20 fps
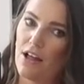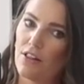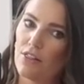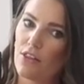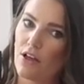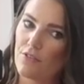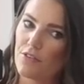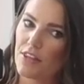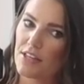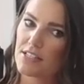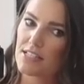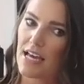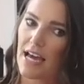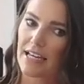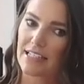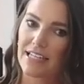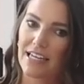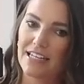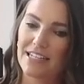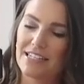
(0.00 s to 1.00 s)
love this. I
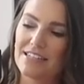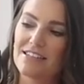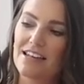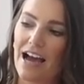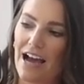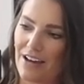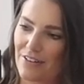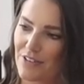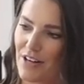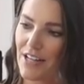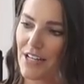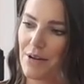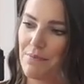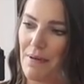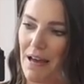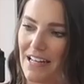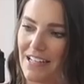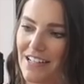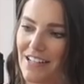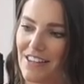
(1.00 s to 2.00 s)
cannot
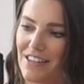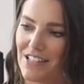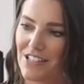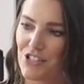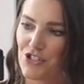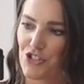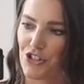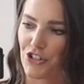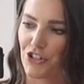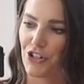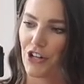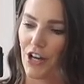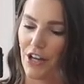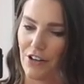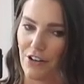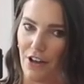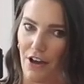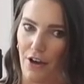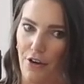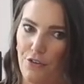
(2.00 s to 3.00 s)
recommend this shirt
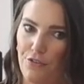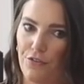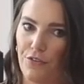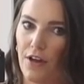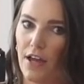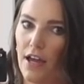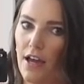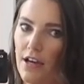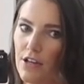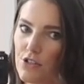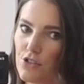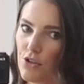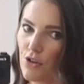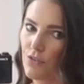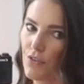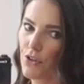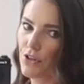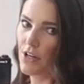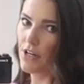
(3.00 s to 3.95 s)
enough. So if you're